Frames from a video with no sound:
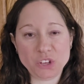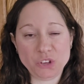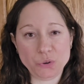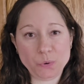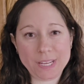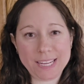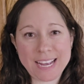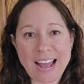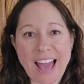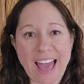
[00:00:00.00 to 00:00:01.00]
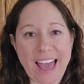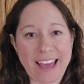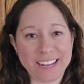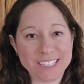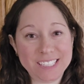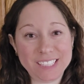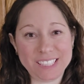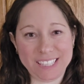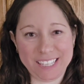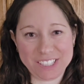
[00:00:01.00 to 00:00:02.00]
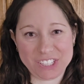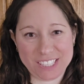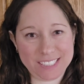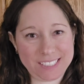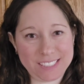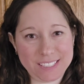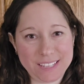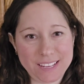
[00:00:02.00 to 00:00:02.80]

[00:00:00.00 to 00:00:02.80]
gooey and delicious.